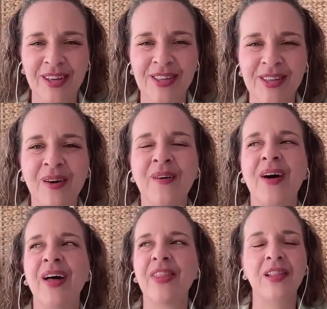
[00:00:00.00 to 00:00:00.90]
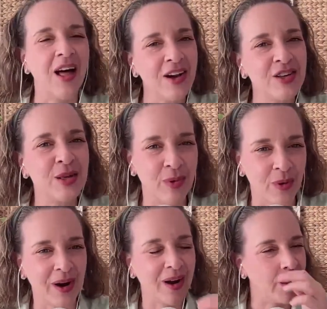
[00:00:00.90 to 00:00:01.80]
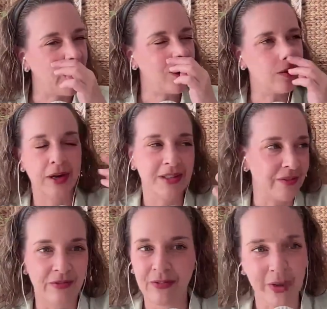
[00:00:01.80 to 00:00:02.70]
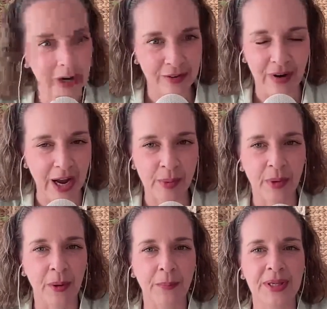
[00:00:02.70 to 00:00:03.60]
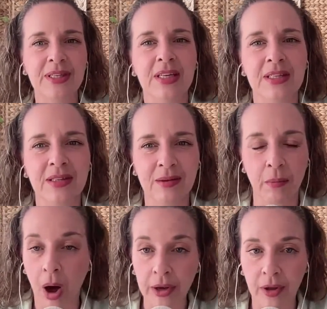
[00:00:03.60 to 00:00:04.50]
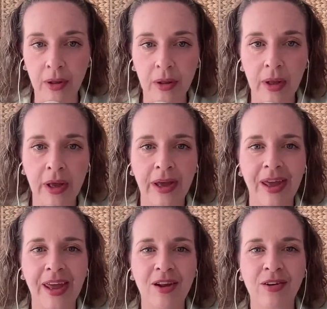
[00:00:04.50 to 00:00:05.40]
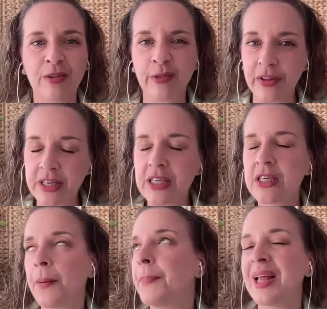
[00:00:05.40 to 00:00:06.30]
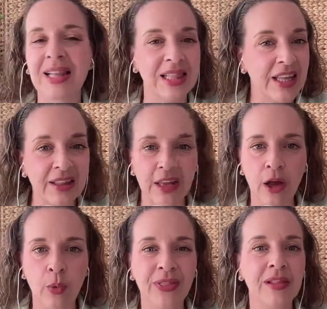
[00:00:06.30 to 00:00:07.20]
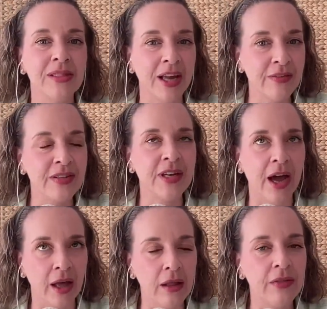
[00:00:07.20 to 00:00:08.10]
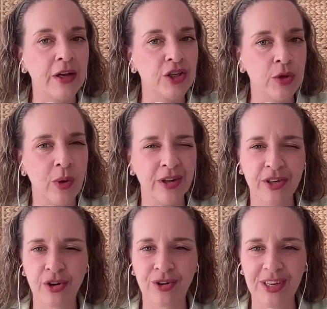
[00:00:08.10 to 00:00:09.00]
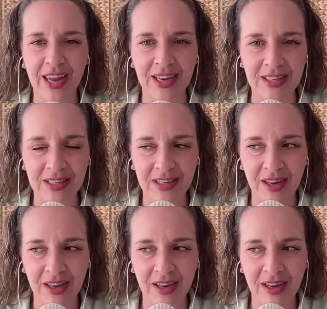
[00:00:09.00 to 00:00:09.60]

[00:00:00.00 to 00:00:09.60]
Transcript: So the launch support, although it's a very viable business model, it conflicted completely with the lifestyle that she wanted to create.